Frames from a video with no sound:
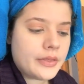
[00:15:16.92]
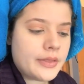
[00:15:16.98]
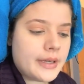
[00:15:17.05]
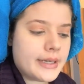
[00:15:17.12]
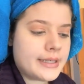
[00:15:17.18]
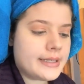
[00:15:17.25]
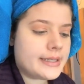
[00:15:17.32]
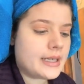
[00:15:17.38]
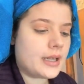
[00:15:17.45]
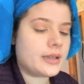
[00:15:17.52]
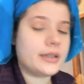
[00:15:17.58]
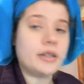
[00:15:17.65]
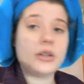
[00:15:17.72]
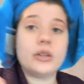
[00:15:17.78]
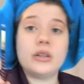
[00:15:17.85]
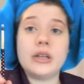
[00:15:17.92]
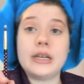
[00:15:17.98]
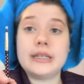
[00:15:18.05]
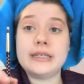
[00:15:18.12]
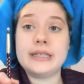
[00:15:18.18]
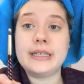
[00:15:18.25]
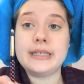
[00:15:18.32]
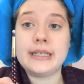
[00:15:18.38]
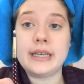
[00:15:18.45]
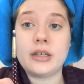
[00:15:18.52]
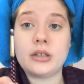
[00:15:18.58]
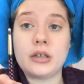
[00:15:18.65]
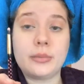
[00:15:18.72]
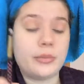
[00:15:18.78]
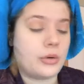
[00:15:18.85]
this little
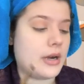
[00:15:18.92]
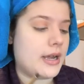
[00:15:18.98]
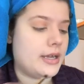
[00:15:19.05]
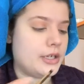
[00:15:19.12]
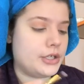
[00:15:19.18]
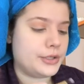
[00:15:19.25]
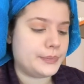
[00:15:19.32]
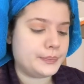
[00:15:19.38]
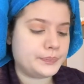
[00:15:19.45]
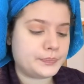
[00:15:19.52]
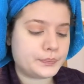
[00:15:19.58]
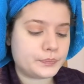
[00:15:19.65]
detailer brush